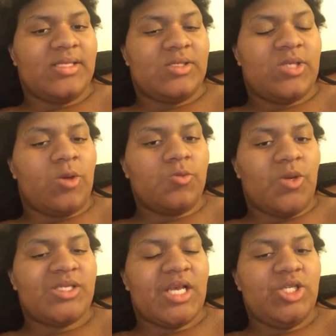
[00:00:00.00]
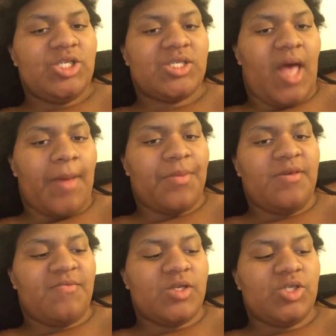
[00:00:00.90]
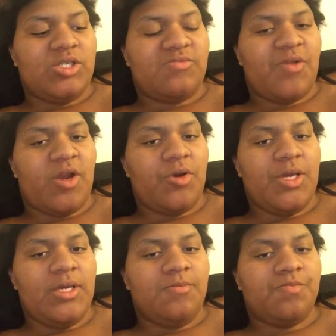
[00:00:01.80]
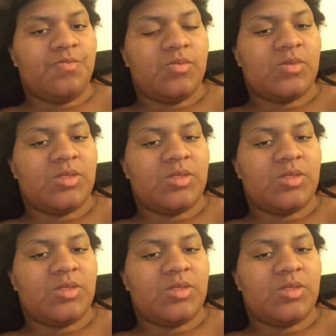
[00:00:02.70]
I don't want to say she's sloppy, but she's very